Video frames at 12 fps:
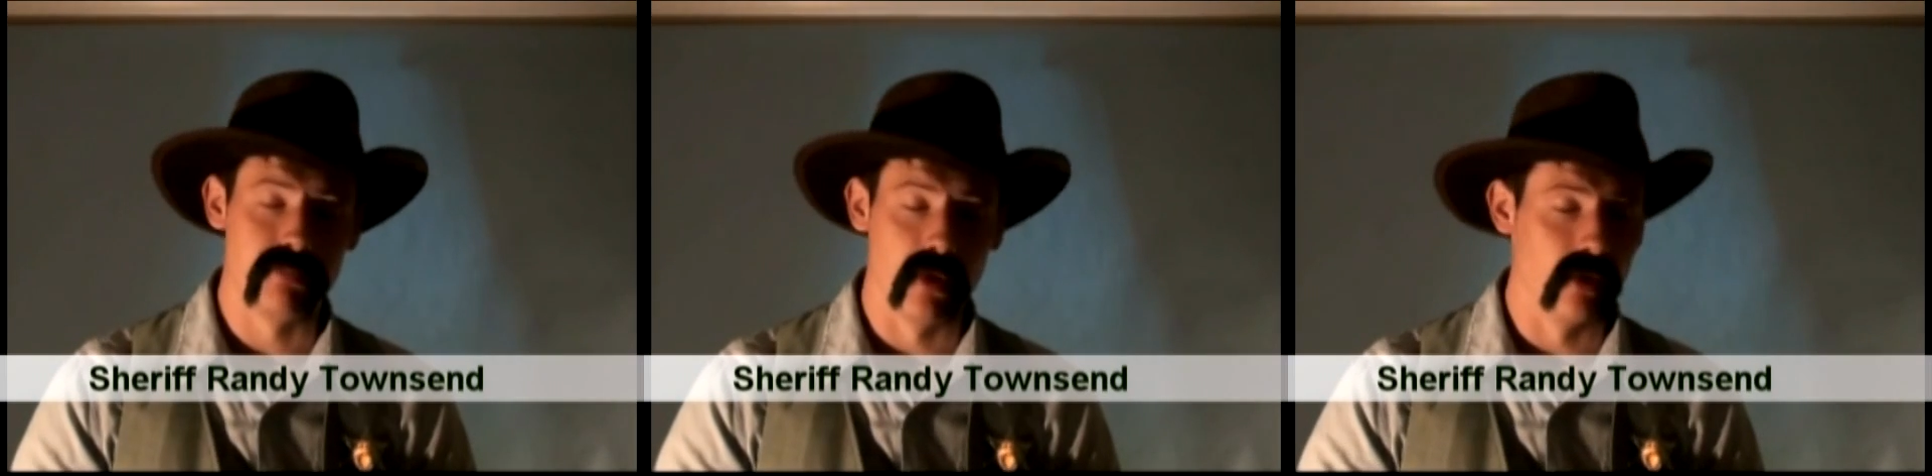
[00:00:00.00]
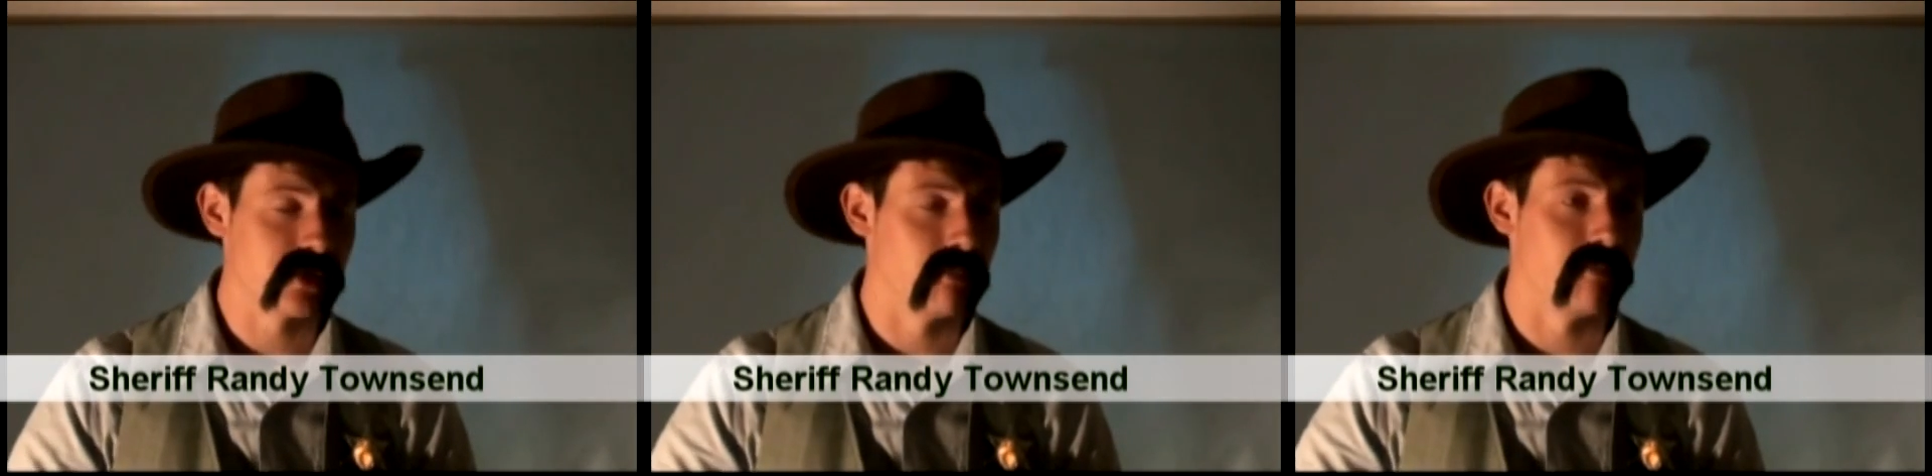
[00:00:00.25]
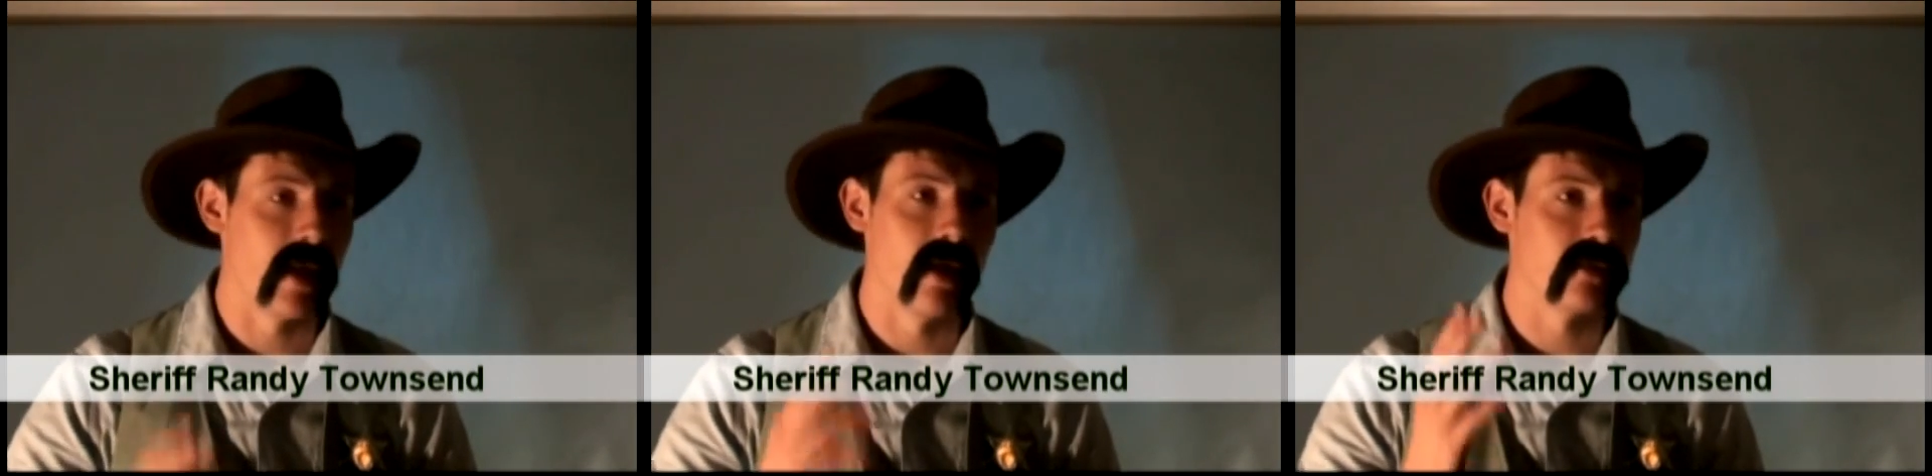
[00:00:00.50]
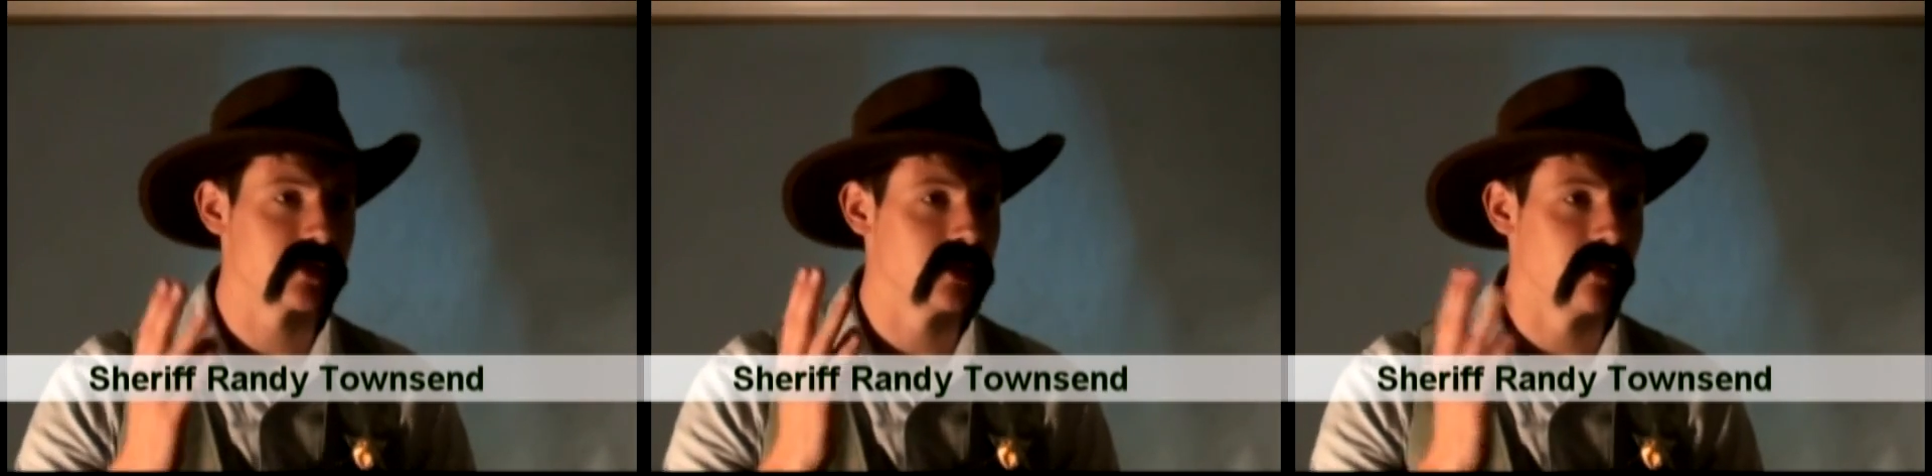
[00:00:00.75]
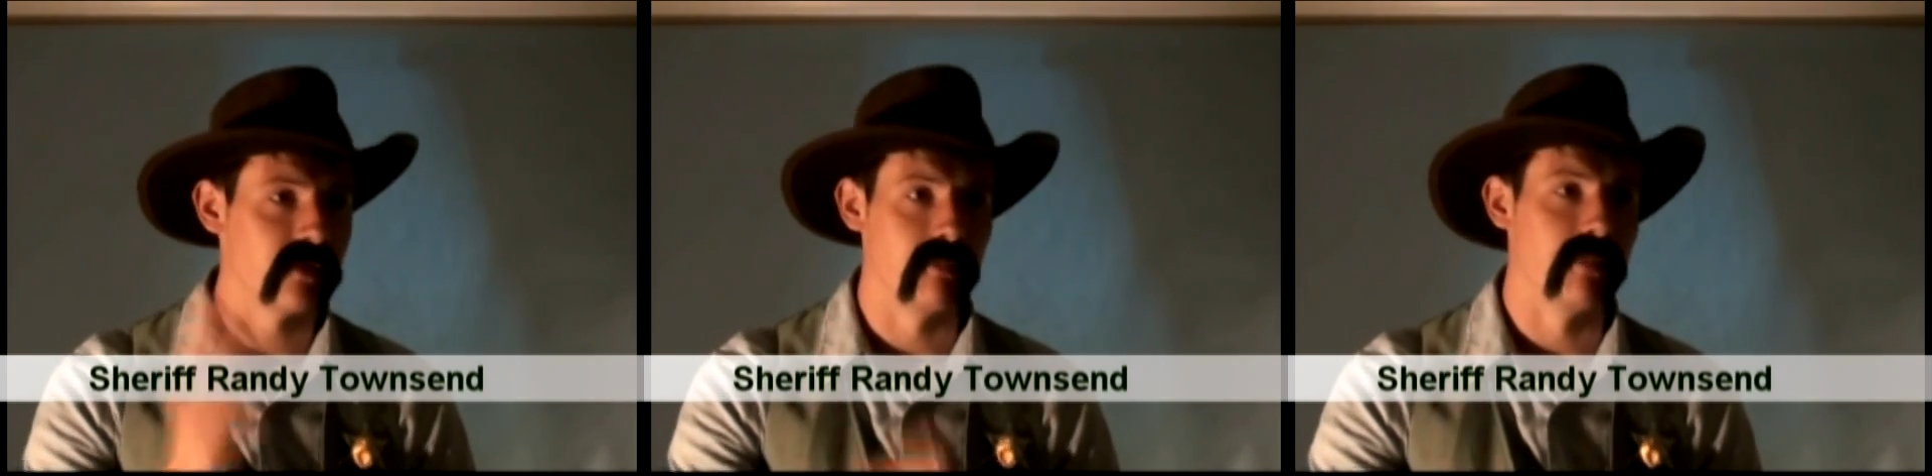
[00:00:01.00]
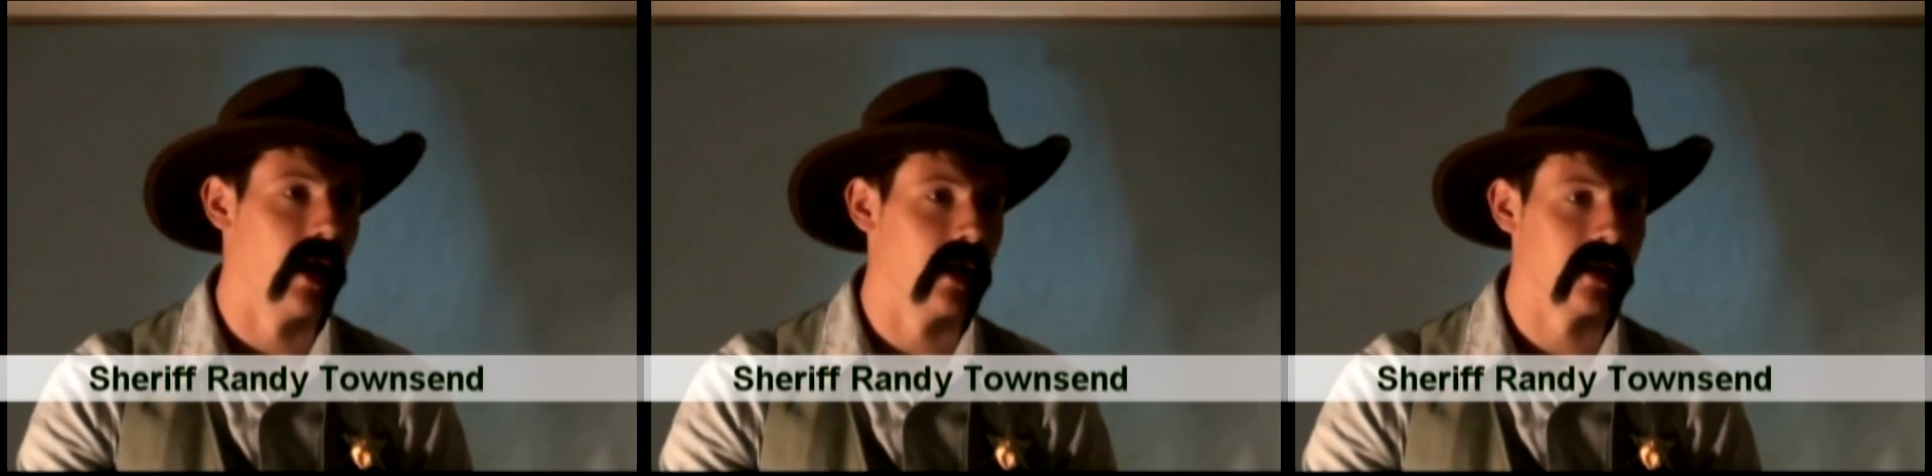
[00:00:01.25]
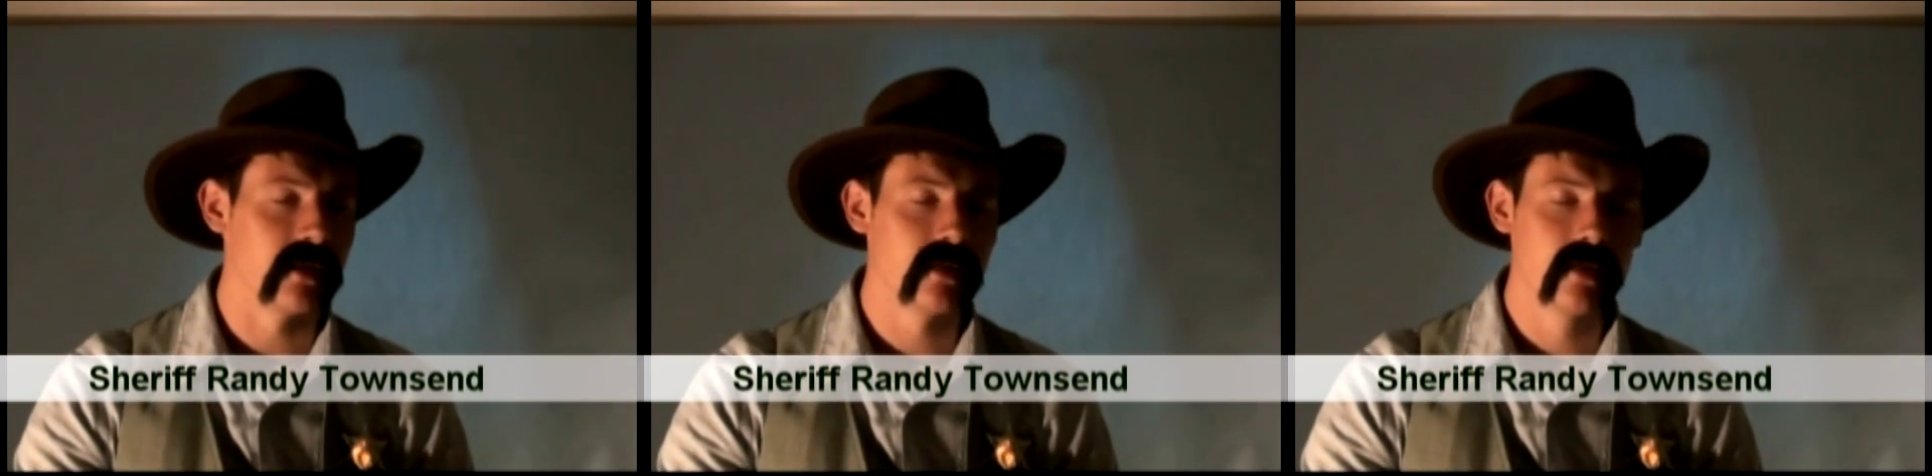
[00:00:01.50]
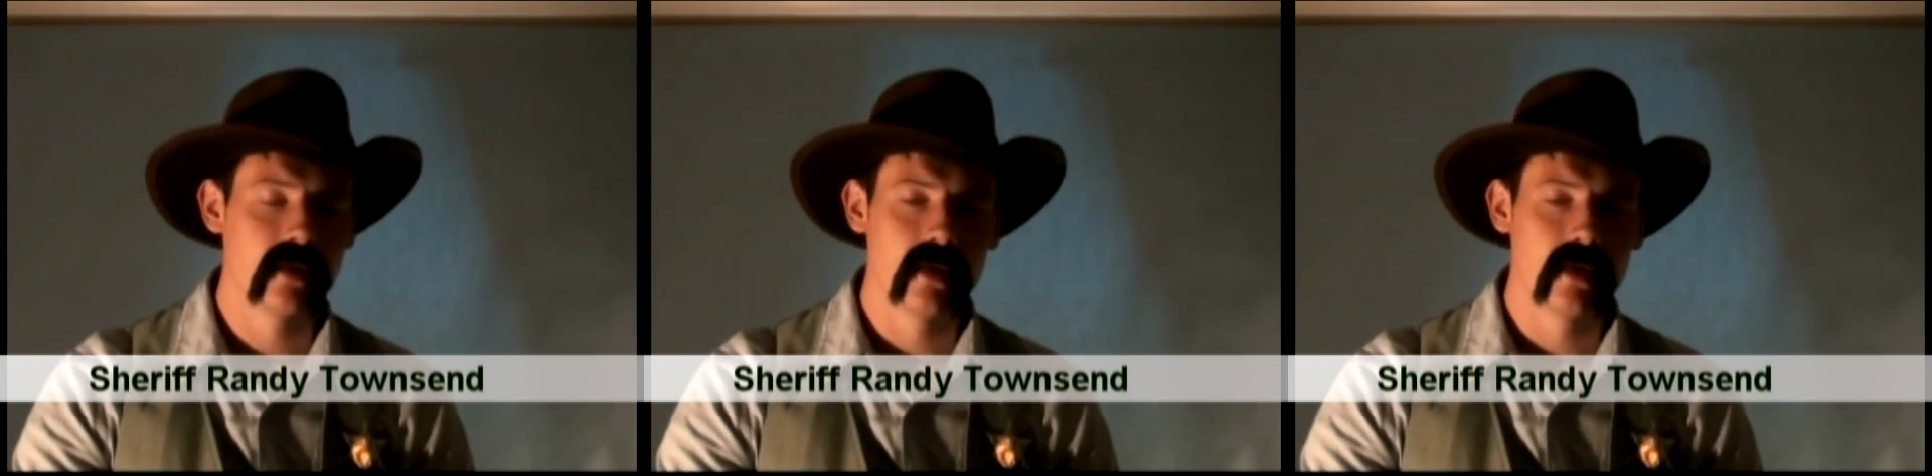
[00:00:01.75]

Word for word: bullets were bouncing off the bonnet,